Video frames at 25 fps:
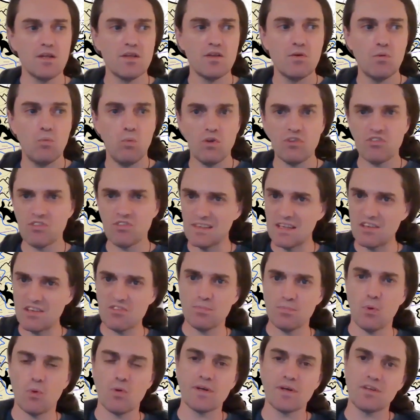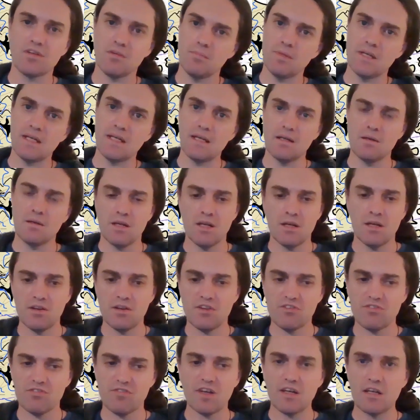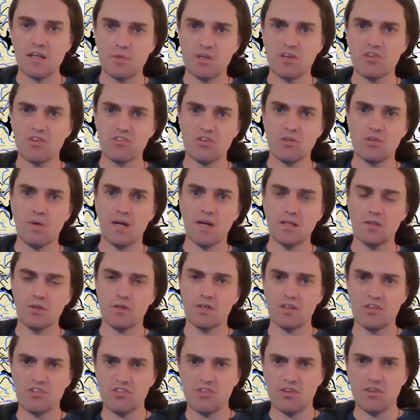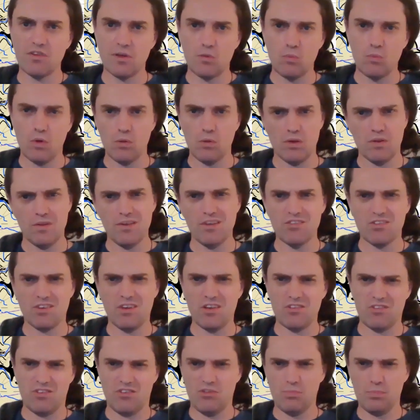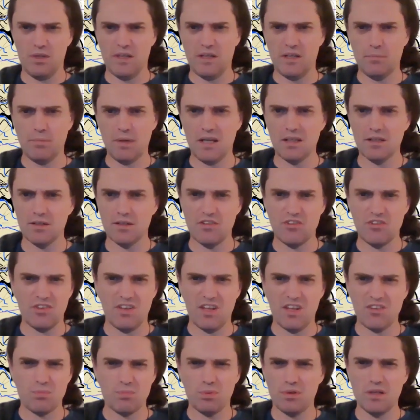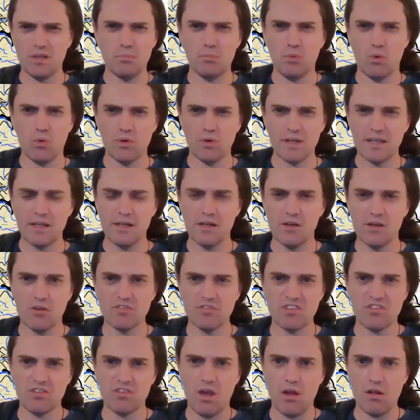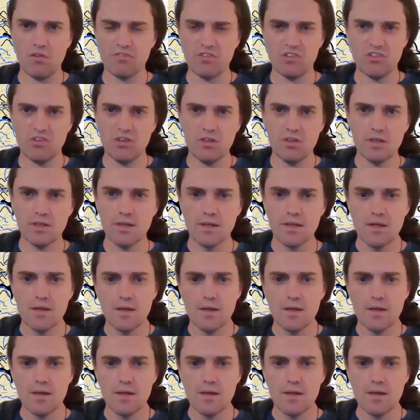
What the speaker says: What's less boring to me, and it's funny because you might look at this and think, well, these guys are just playing paladins and that's pretty boring in and of itself, isn't it?